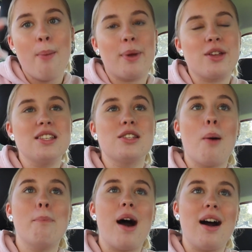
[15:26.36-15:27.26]
because he's
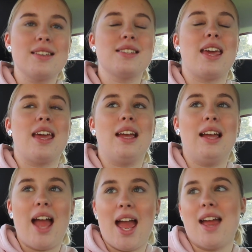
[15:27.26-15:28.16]
not
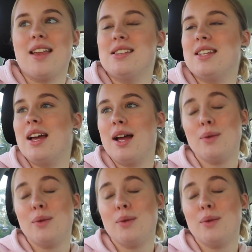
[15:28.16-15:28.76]
basking, and